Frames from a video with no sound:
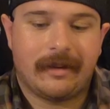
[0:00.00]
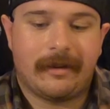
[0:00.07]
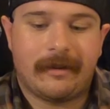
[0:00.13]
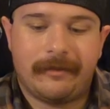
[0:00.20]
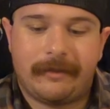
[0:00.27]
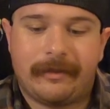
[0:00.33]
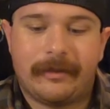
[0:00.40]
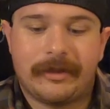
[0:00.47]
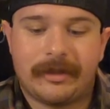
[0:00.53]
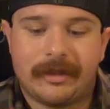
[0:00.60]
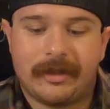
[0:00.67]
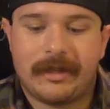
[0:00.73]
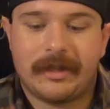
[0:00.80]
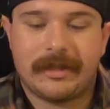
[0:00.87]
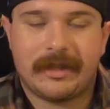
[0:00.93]

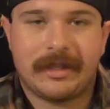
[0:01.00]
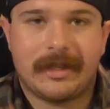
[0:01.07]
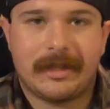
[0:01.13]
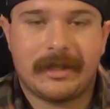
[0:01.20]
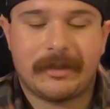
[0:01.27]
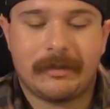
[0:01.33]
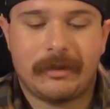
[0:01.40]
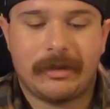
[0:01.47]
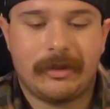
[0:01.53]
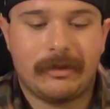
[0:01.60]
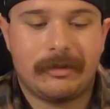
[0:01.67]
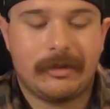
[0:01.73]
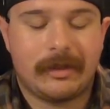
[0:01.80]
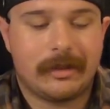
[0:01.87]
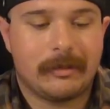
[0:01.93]
unfortunately doesn't get
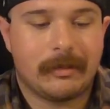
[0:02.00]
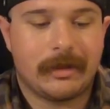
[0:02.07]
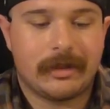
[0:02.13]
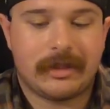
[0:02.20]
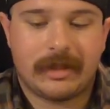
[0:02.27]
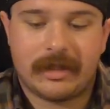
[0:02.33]
used as much